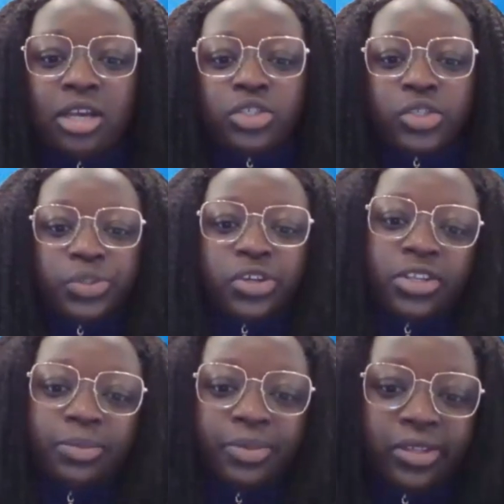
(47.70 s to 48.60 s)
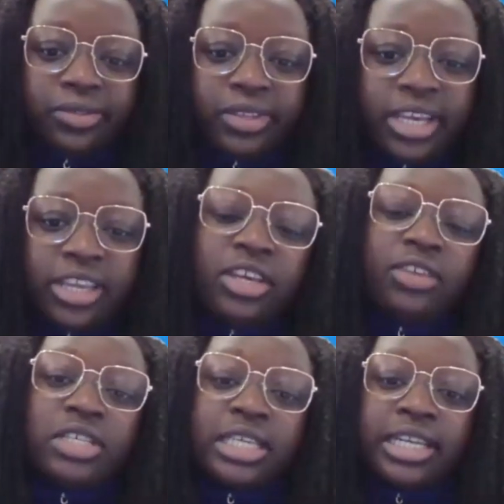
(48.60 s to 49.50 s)
So, Dr. Bill, can you
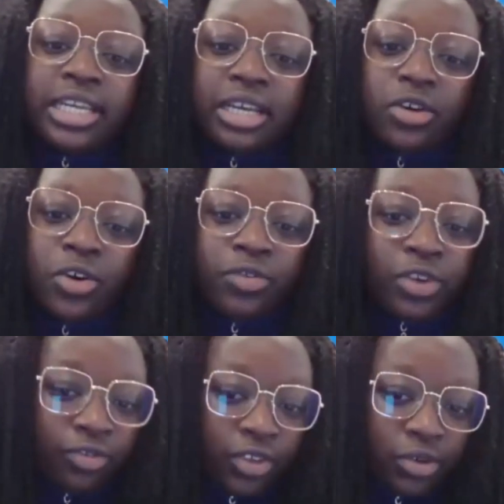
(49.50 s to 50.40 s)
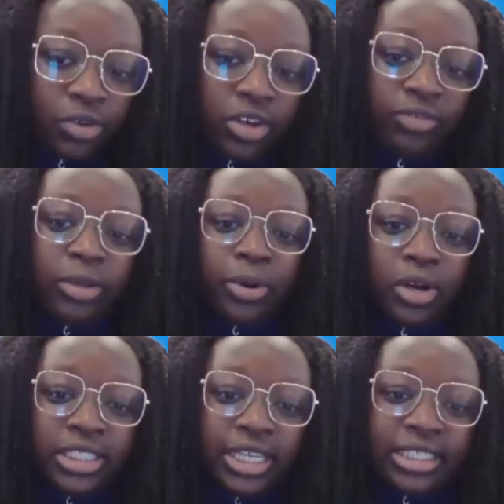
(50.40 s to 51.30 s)
give us an overview of the
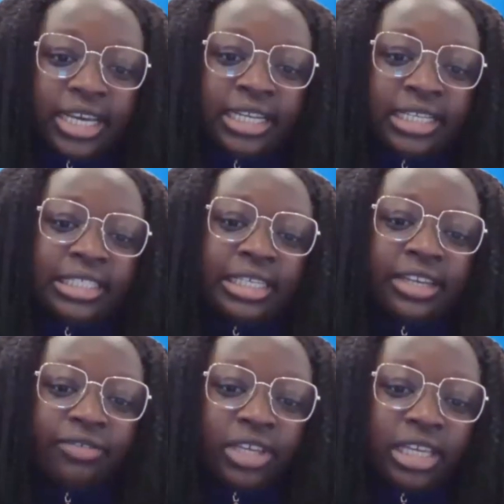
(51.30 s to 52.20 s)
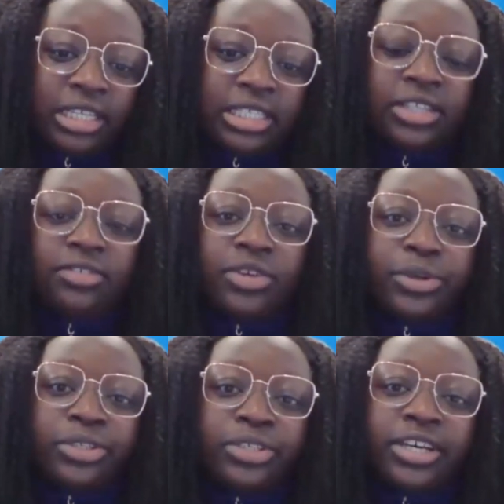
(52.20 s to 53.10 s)
project and its significance in the
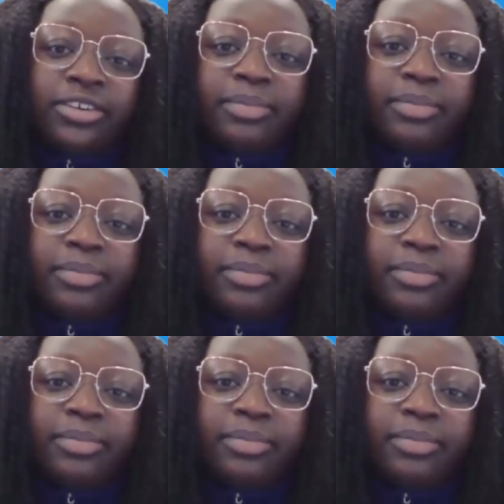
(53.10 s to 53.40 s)
field of